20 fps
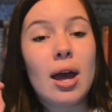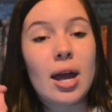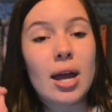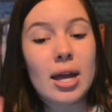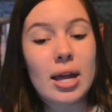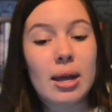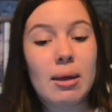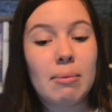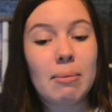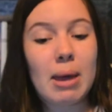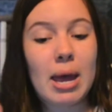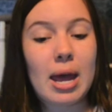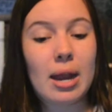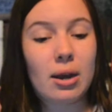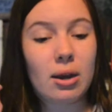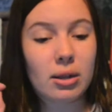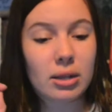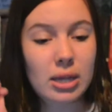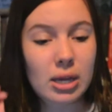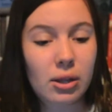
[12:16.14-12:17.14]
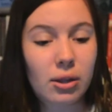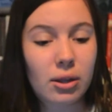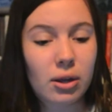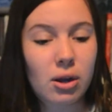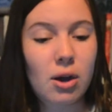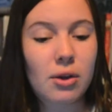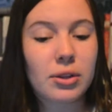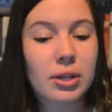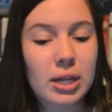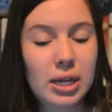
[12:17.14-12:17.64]
him and
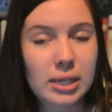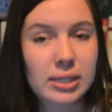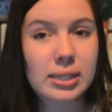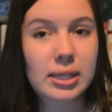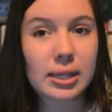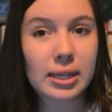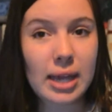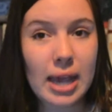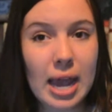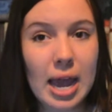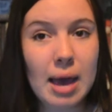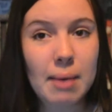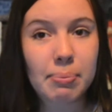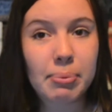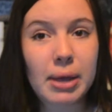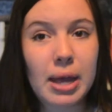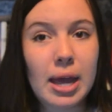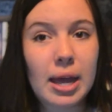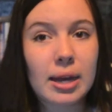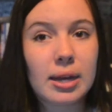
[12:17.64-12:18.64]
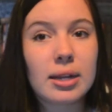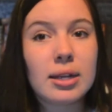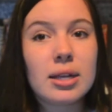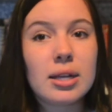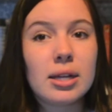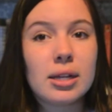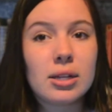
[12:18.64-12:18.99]
killing all the kids at the camp and